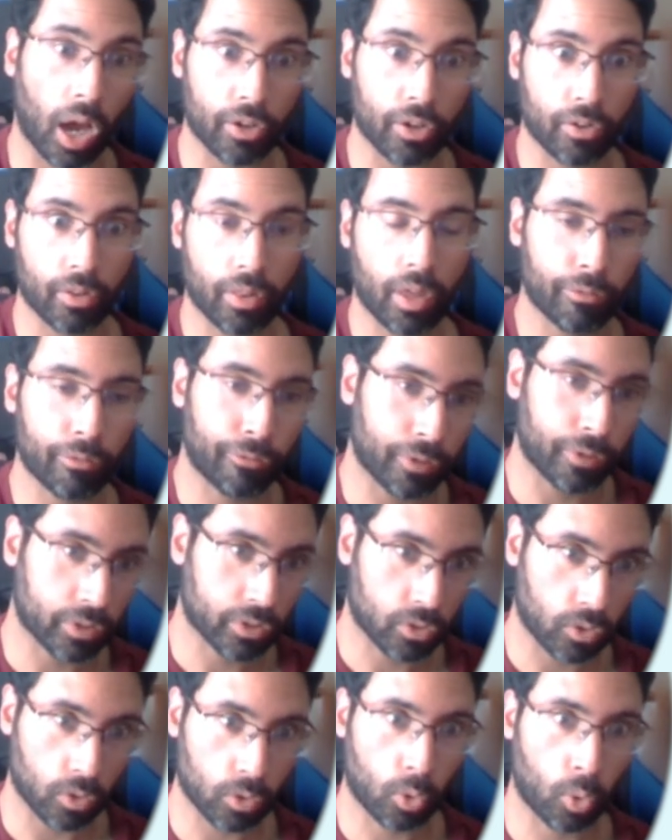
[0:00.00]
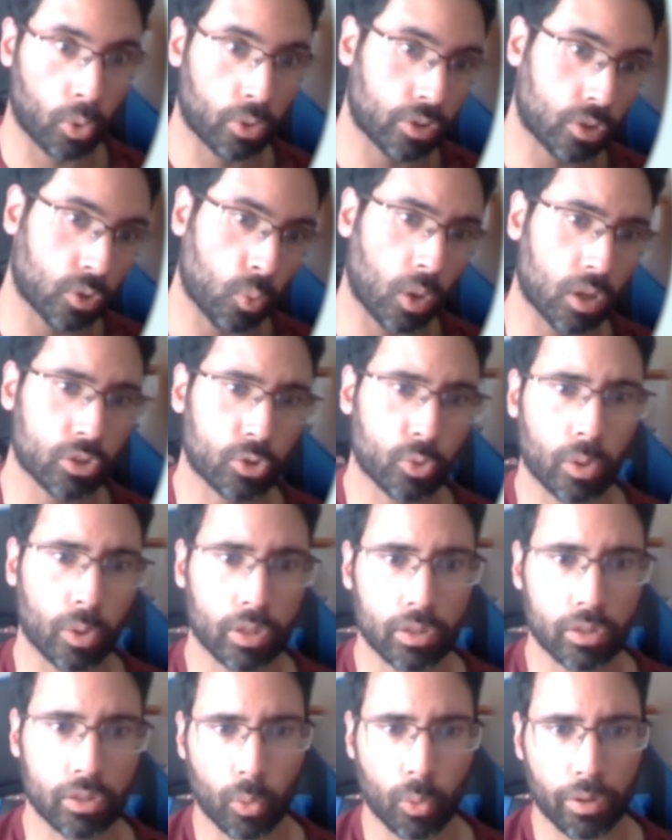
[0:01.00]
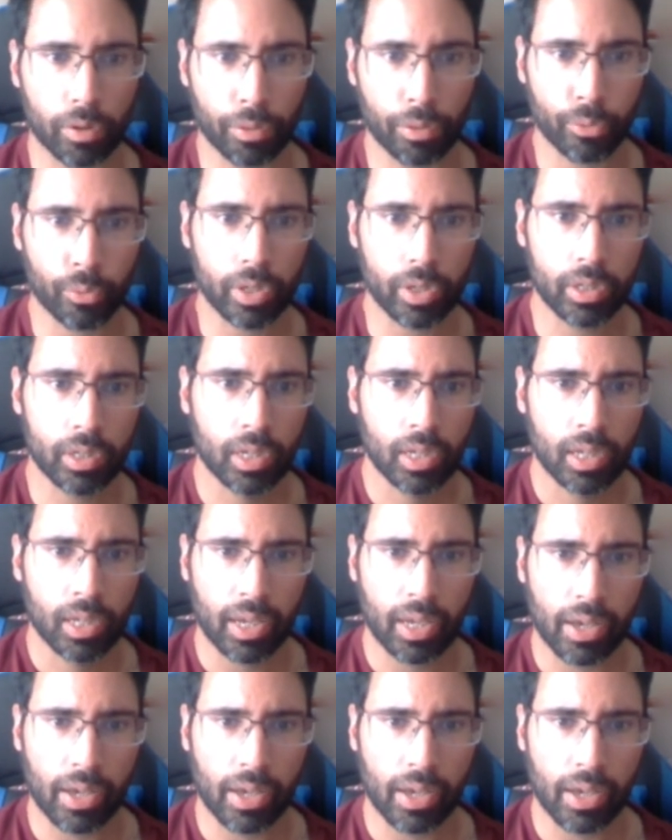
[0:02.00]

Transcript: higher than fiscal quarter one 2023,